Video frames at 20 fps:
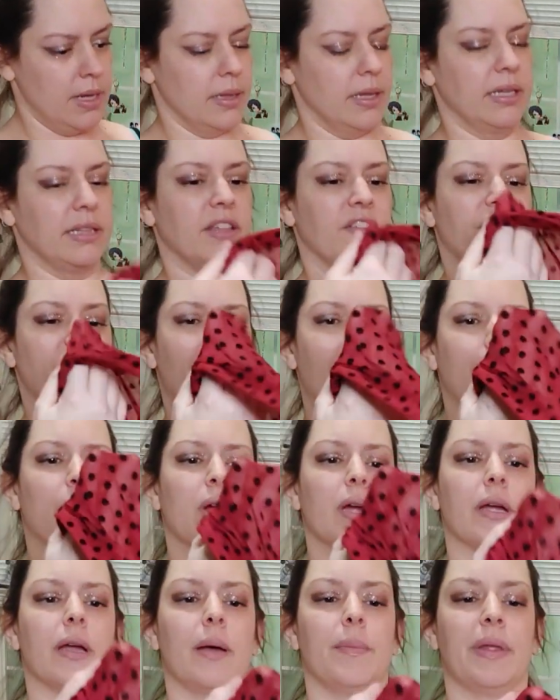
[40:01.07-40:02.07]
Like the
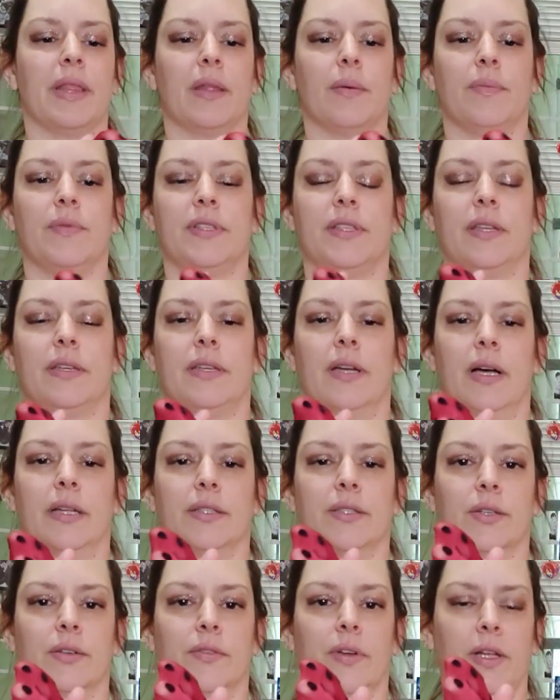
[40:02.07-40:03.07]
fabric, I mean, the
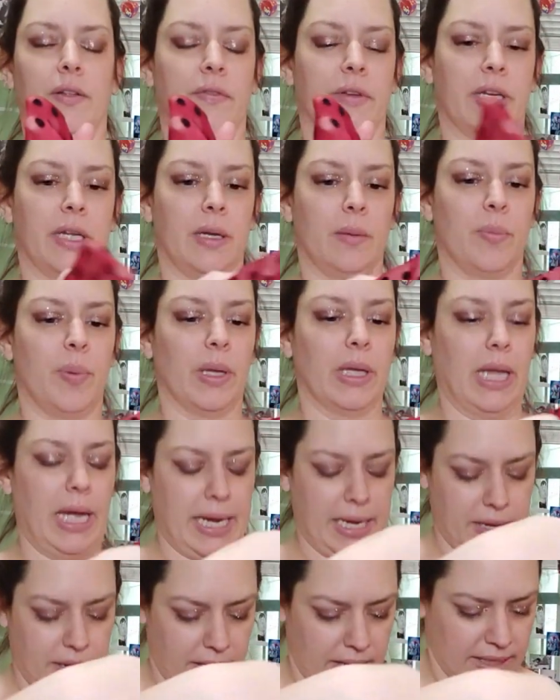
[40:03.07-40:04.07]
dots are velvety, but
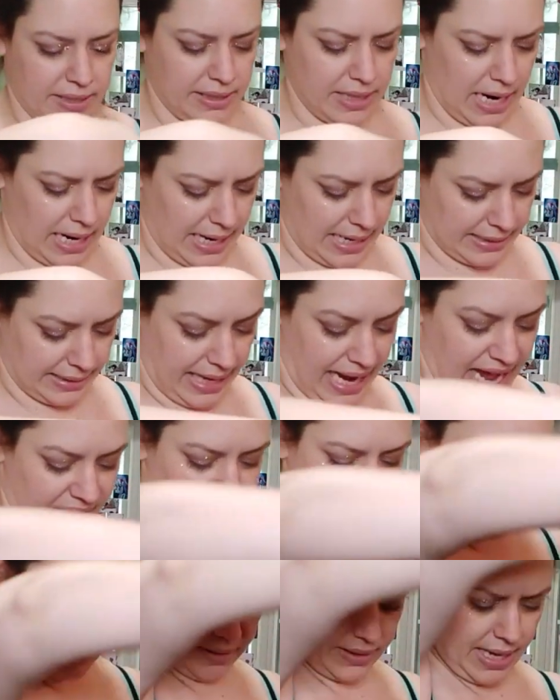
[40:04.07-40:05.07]
like, it's not as
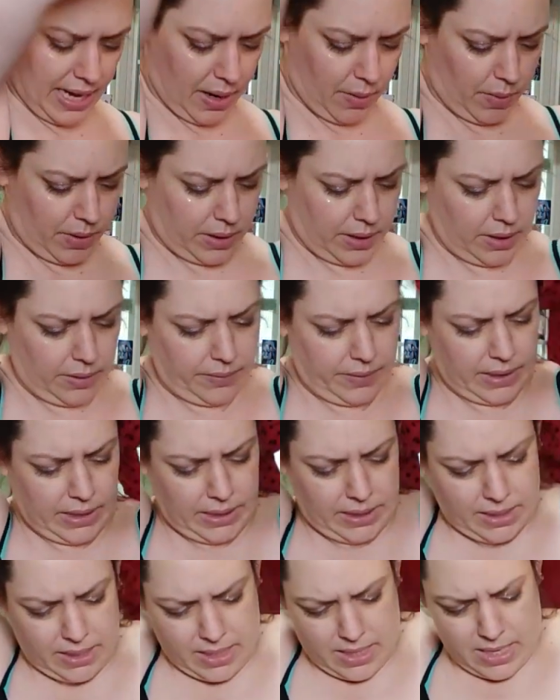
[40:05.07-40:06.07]
heavy as that one, I don't
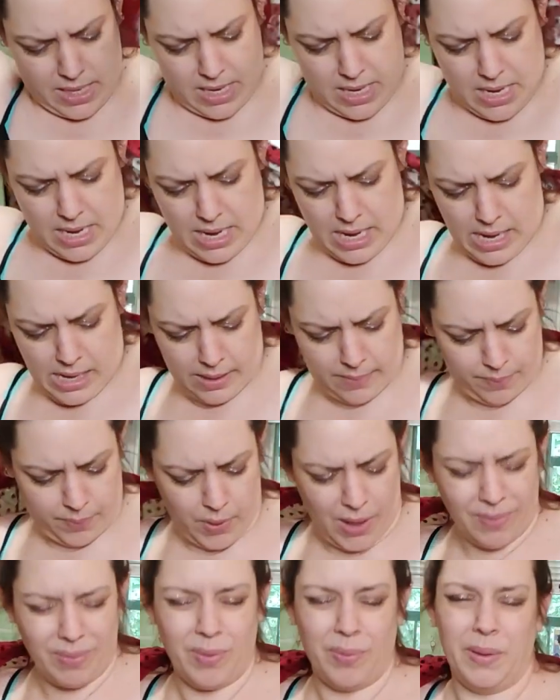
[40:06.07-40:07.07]
think.
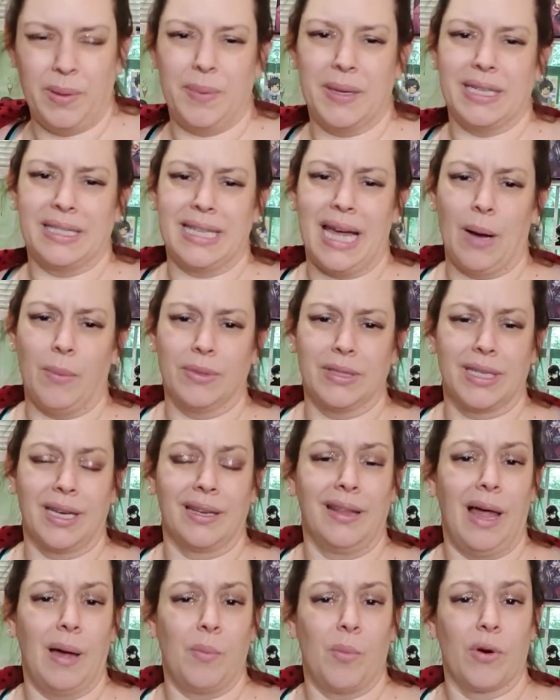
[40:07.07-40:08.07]
Probably because that one's got
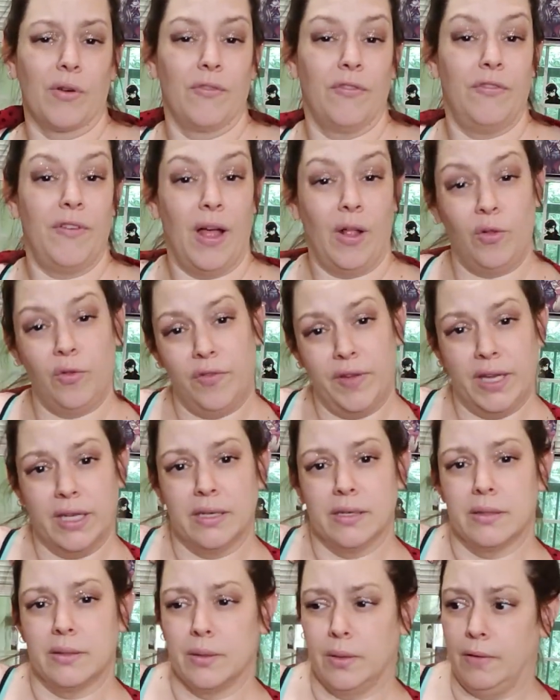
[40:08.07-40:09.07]
a lot more
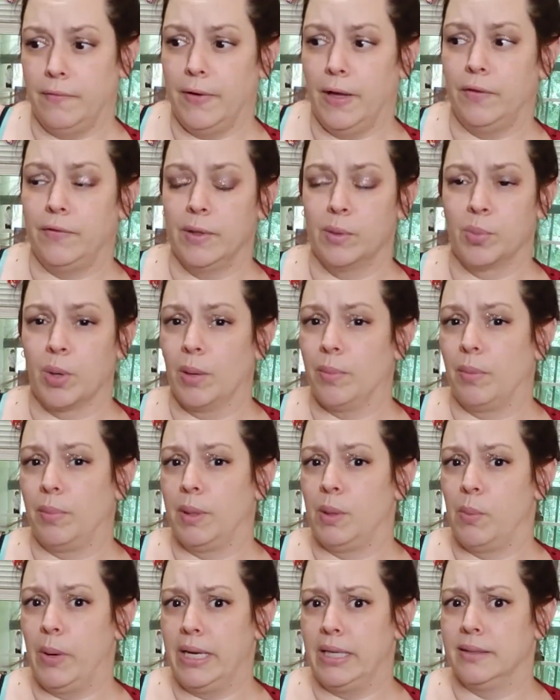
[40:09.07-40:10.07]
velvet, so the velvet
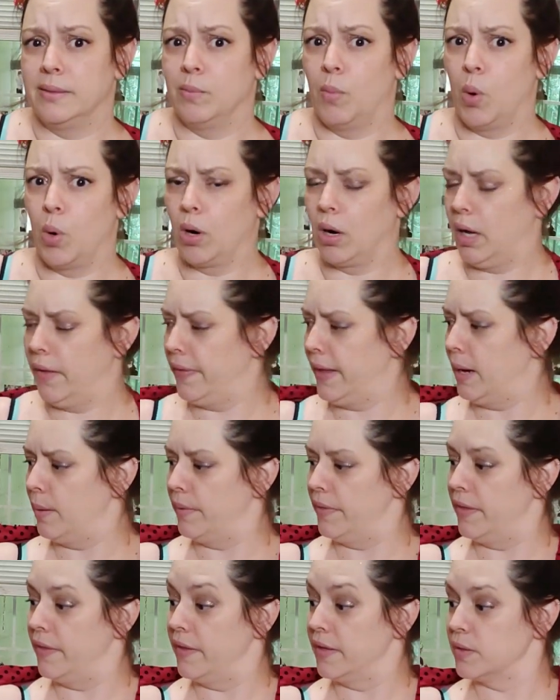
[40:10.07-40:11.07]
probably weighs more on that
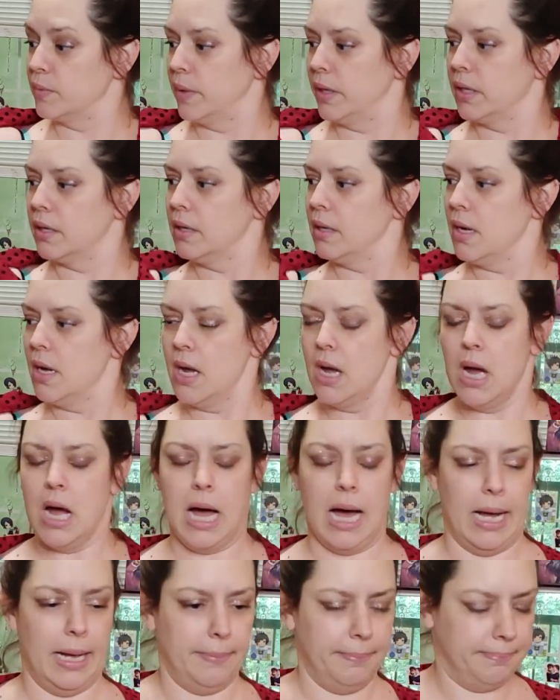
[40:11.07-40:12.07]
one than this one.
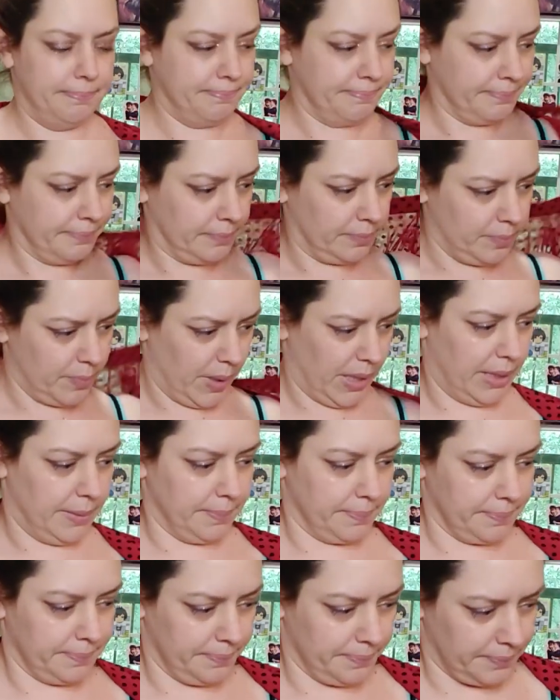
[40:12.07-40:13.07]
But
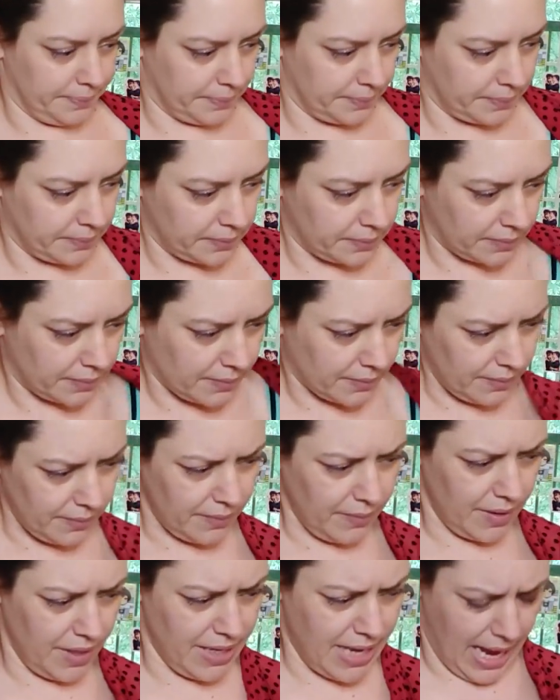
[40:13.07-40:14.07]

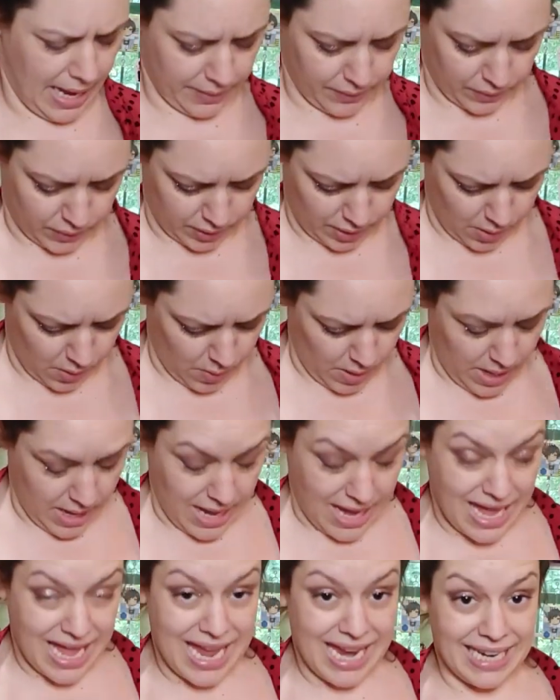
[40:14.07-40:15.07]
yeah, so
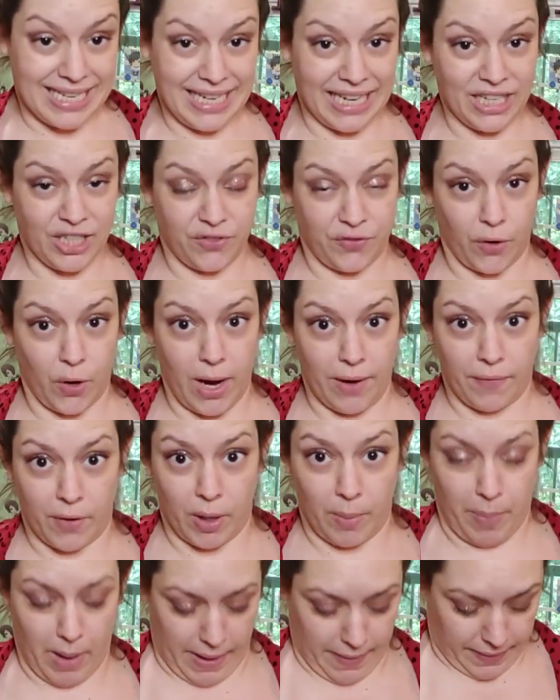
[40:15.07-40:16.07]
it takes forever
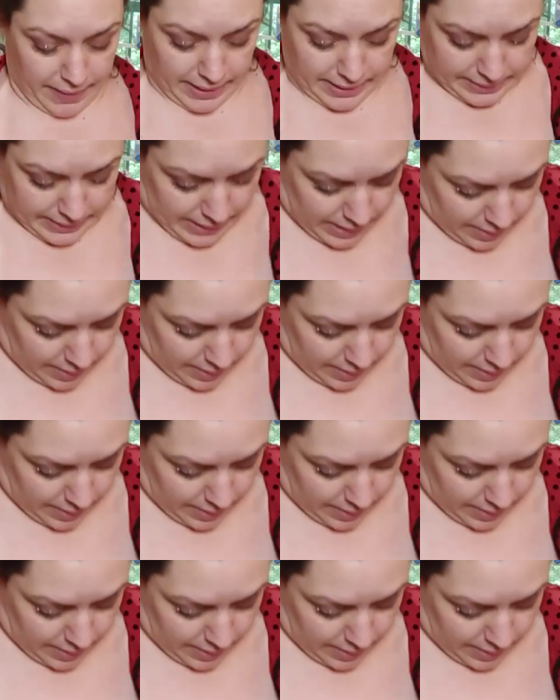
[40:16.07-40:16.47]
to button these